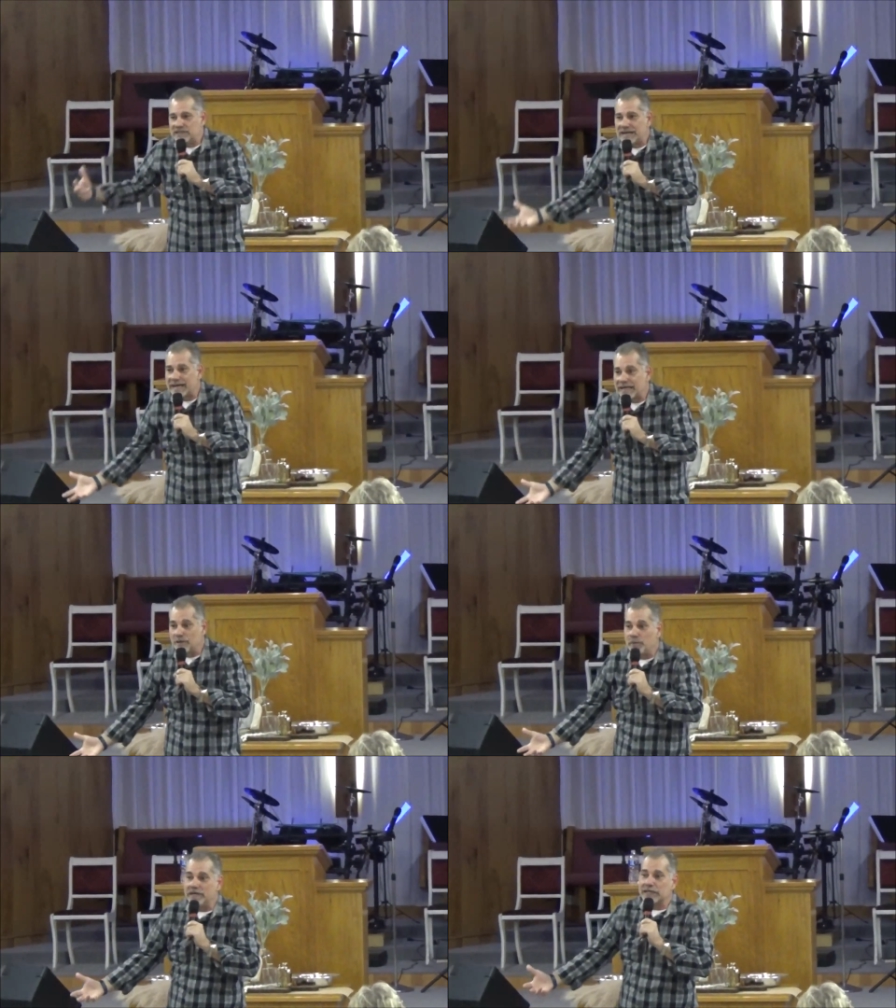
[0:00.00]
Meshach,
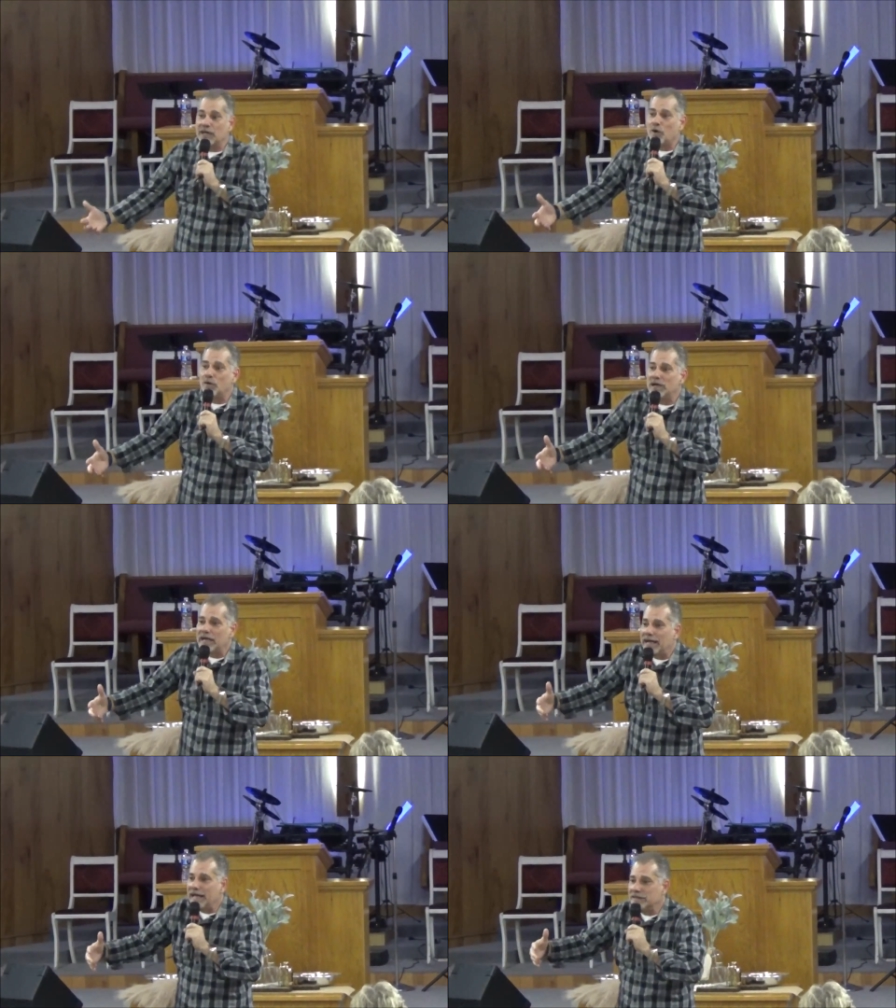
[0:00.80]
and Abednego
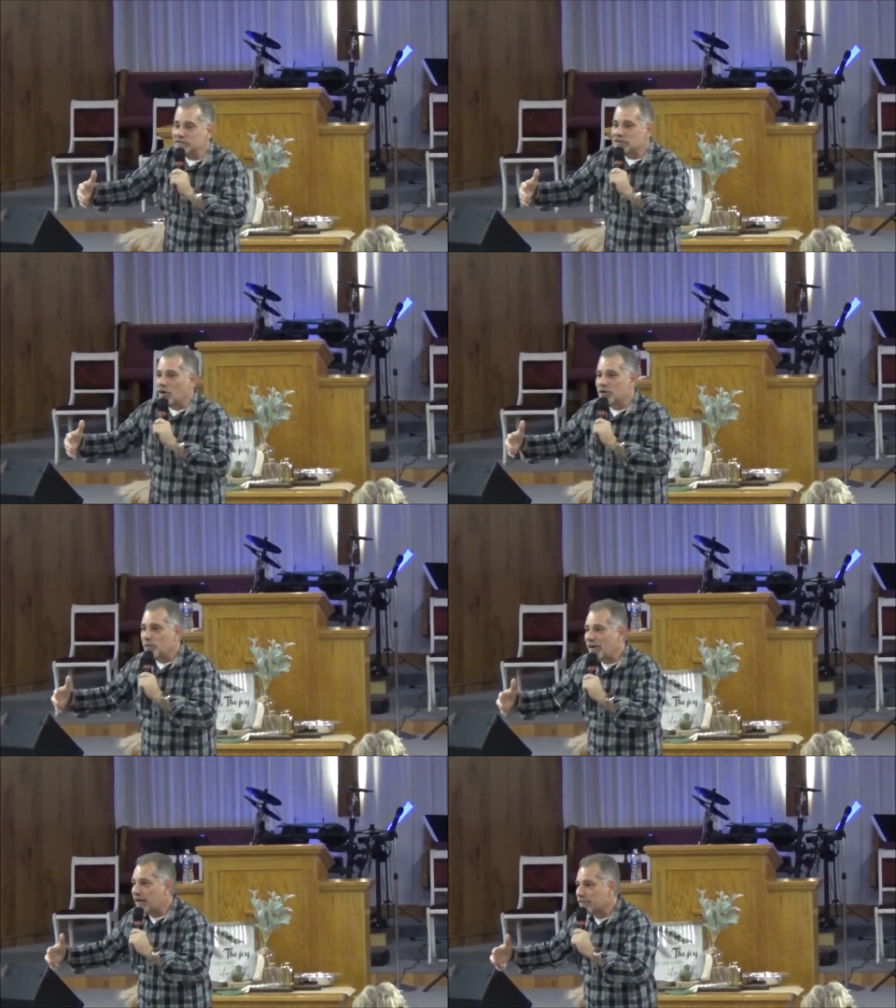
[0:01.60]
and talk
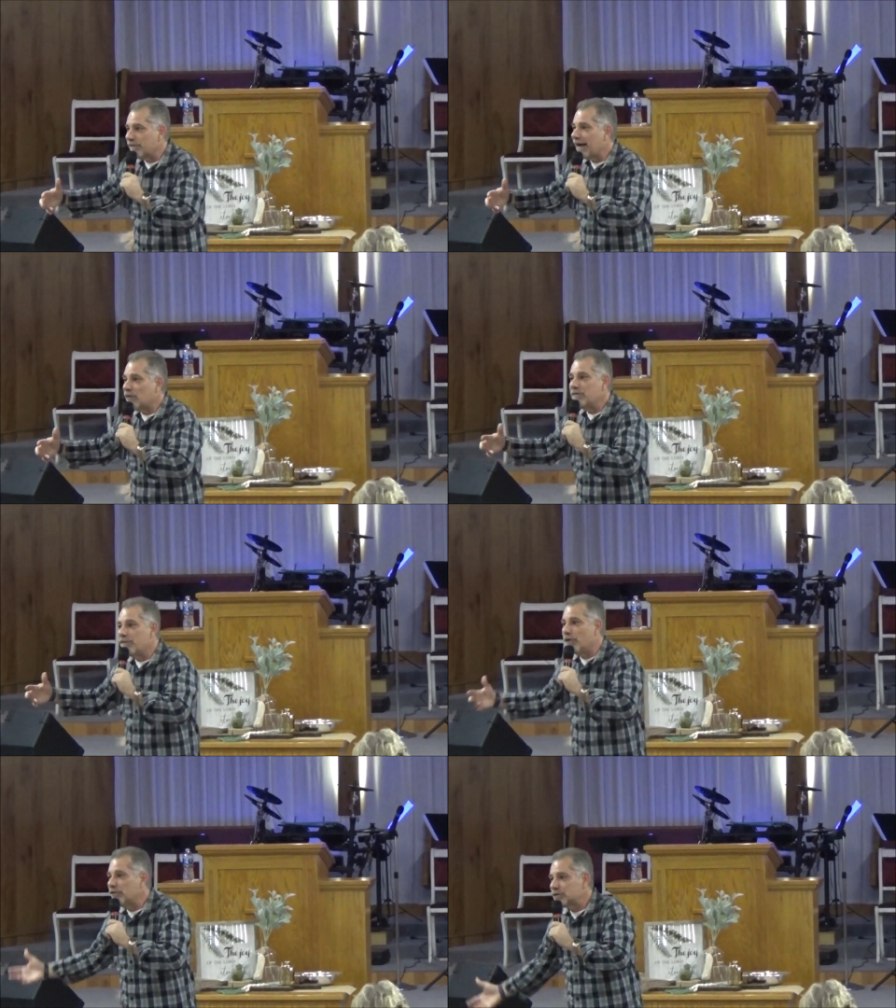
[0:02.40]
about the fiery
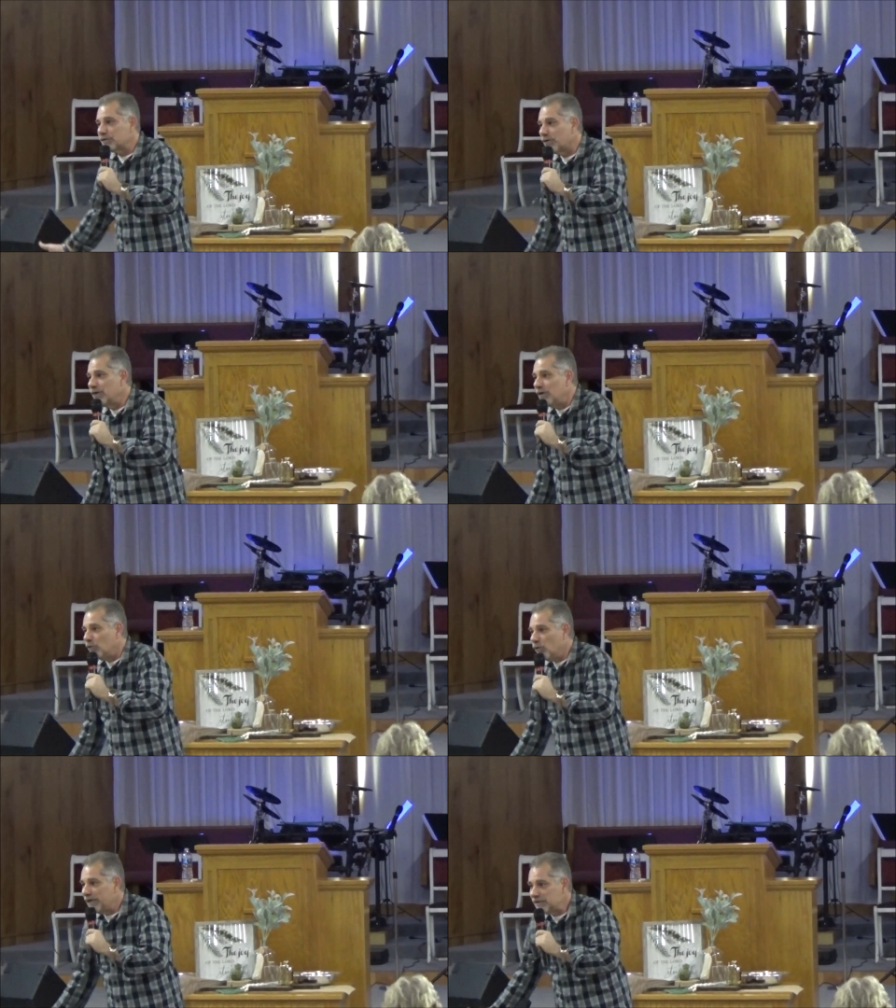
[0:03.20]
furnace, or
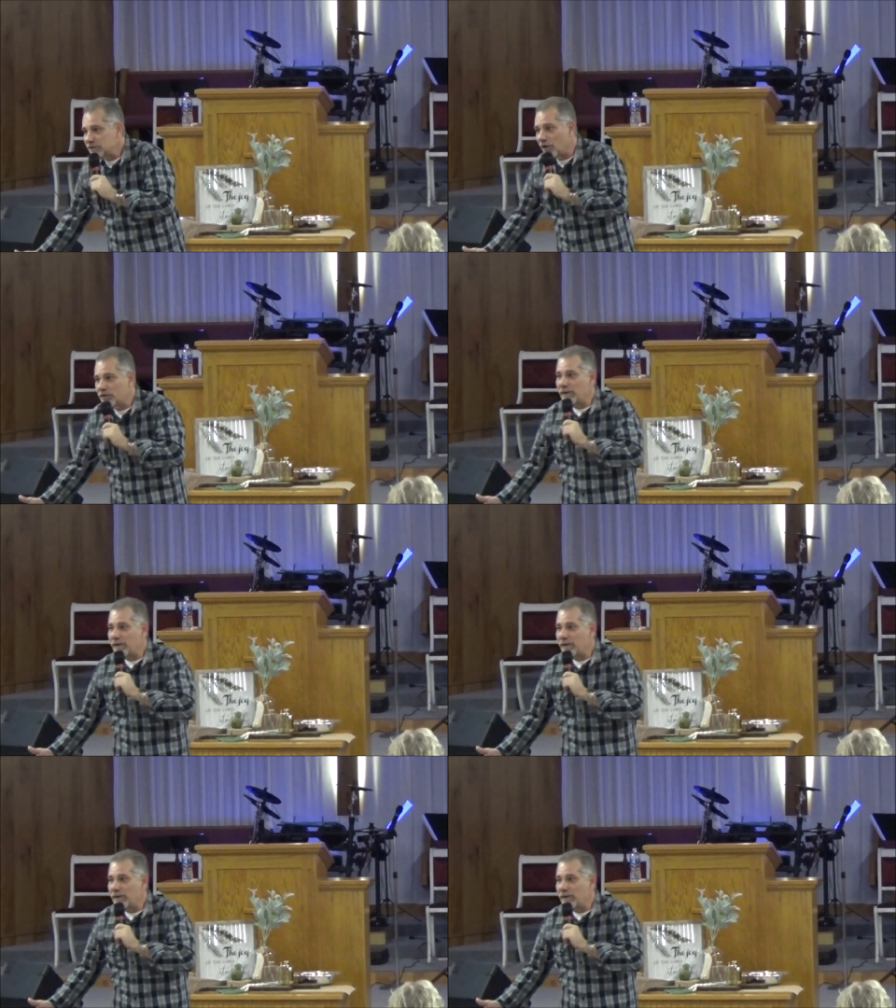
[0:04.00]
we can talk